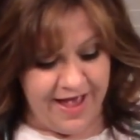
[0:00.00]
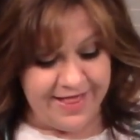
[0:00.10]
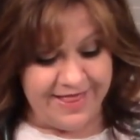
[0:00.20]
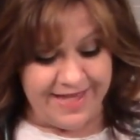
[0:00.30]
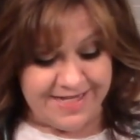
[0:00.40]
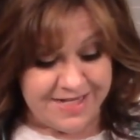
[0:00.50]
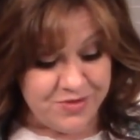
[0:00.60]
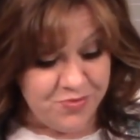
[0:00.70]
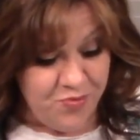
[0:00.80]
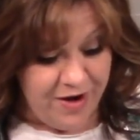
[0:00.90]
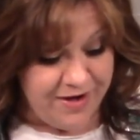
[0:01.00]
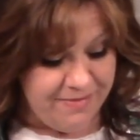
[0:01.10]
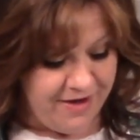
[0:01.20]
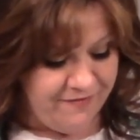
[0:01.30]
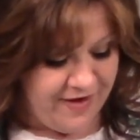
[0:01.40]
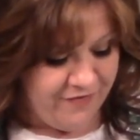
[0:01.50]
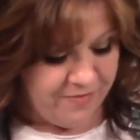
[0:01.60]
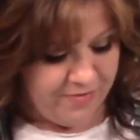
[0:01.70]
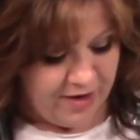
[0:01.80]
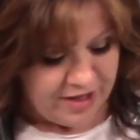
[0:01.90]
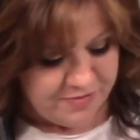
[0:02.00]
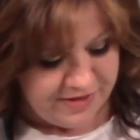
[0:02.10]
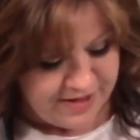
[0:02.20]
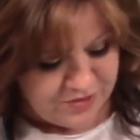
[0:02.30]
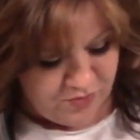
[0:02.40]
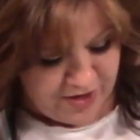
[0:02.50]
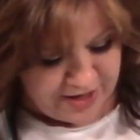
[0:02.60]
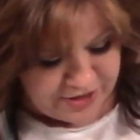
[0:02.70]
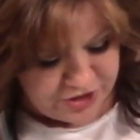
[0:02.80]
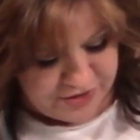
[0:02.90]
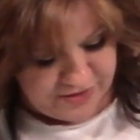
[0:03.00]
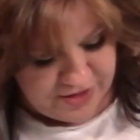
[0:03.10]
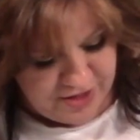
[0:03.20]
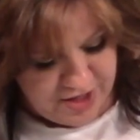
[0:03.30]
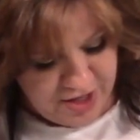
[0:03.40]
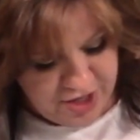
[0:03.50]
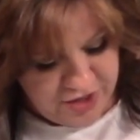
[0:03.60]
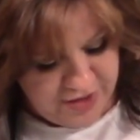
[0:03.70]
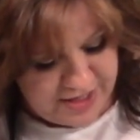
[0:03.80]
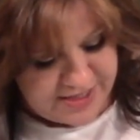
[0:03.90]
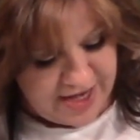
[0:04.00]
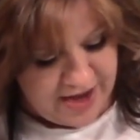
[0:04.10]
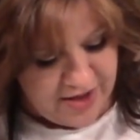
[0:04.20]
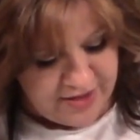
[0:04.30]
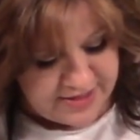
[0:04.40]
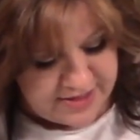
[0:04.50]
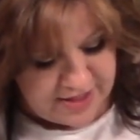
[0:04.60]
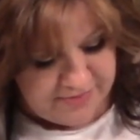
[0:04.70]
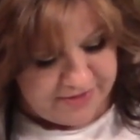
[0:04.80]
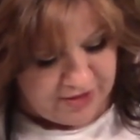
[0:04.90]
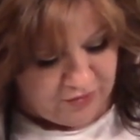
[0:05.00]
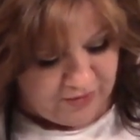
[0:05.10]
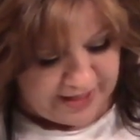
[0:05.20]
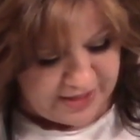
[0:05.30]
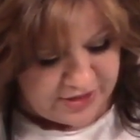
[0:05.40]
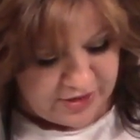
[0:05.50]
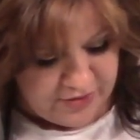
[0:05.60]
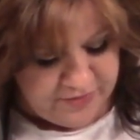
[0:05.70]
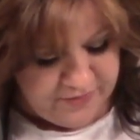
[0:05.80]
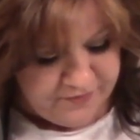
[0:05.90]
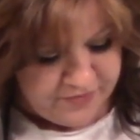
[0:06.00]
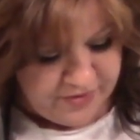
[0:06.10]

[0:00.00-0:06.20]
This is one of my favorite parts because watch, you can tell it's gonna be a great dough.